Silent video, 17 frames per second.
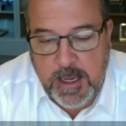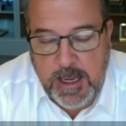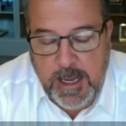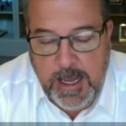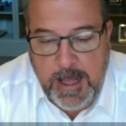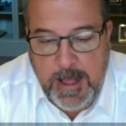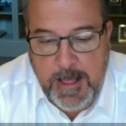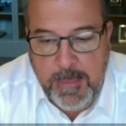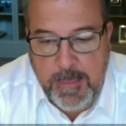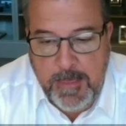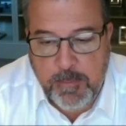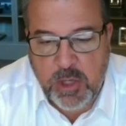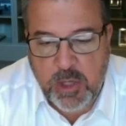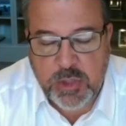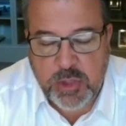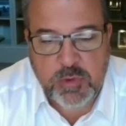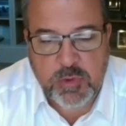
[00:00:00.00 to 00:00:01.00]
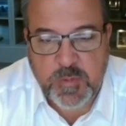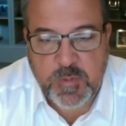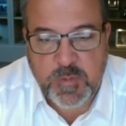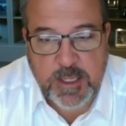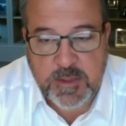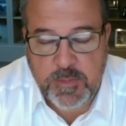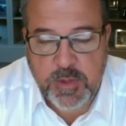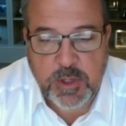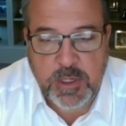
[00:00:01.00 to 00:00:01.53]
but also the
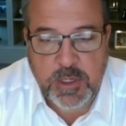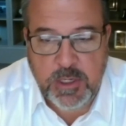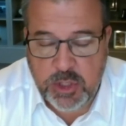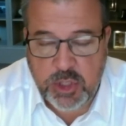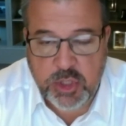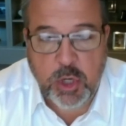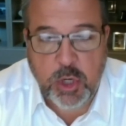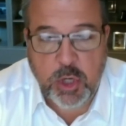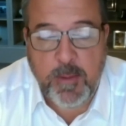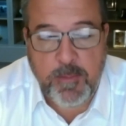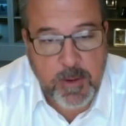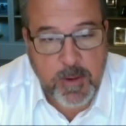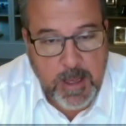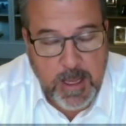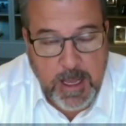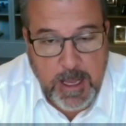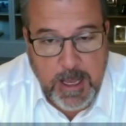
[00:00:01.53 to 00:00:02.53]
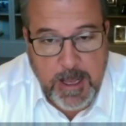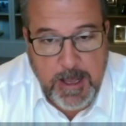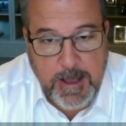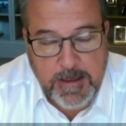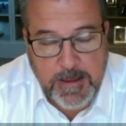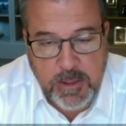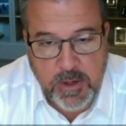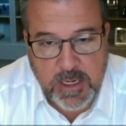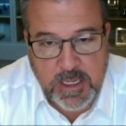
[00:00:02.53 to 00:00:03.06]
responsibility to show up
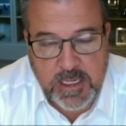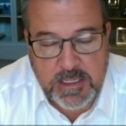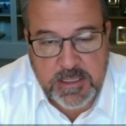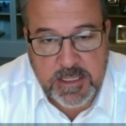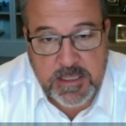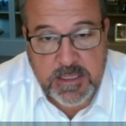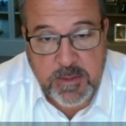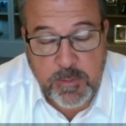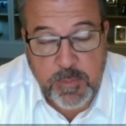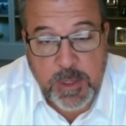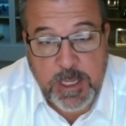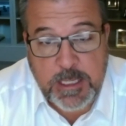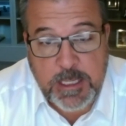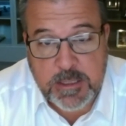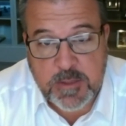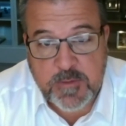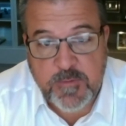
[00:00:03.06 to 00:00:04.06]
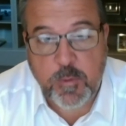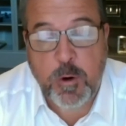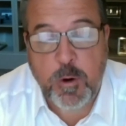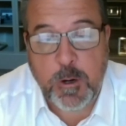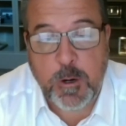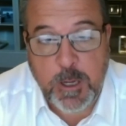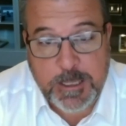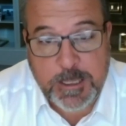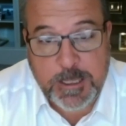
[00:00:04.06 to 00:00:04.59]
on a consistent basis for our
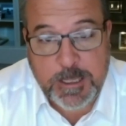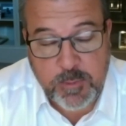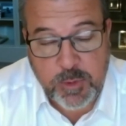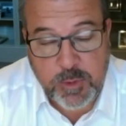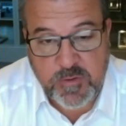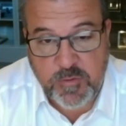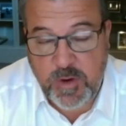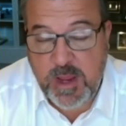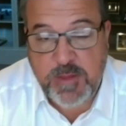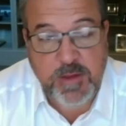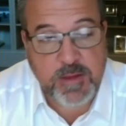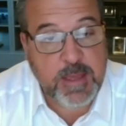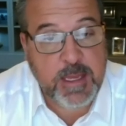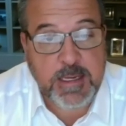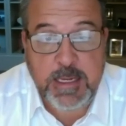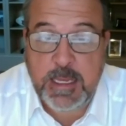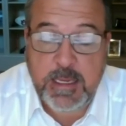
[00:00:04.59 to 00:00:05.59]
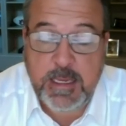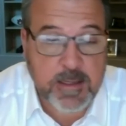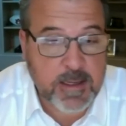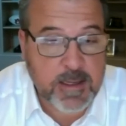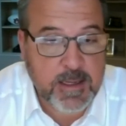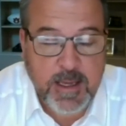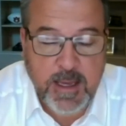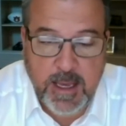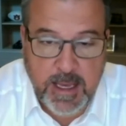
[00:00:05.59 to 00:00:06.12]
customers for anything they need.
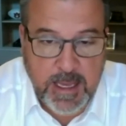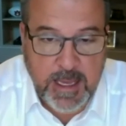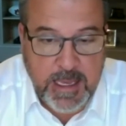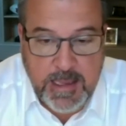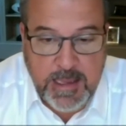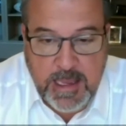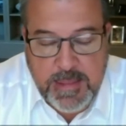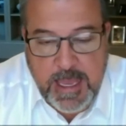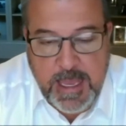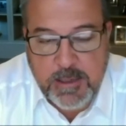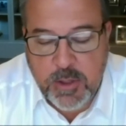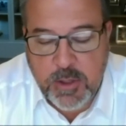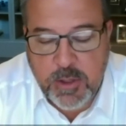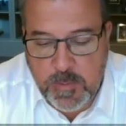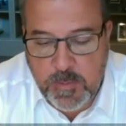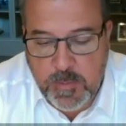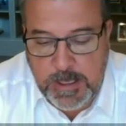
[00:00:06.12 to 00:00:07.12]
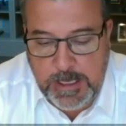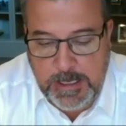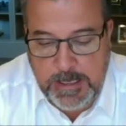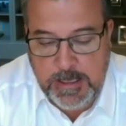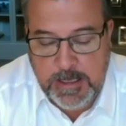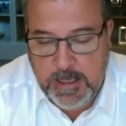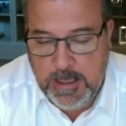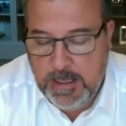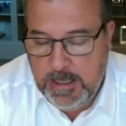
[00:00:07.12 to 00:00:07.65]
And that could be
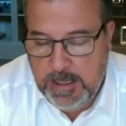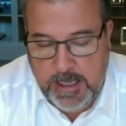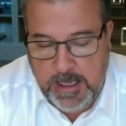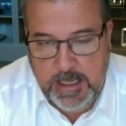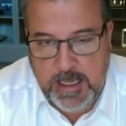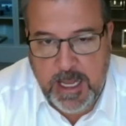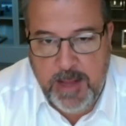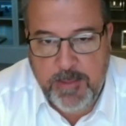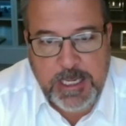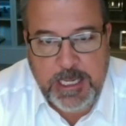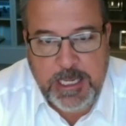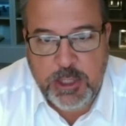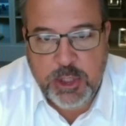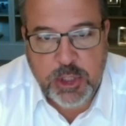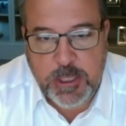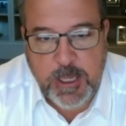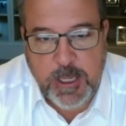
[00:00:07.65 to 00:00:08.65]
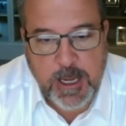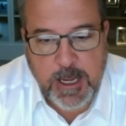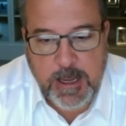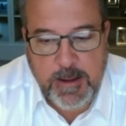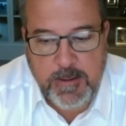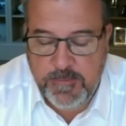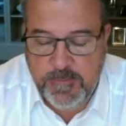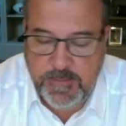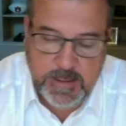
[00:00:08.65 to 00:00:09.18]
a combination
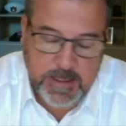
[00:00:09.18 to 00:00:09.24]
of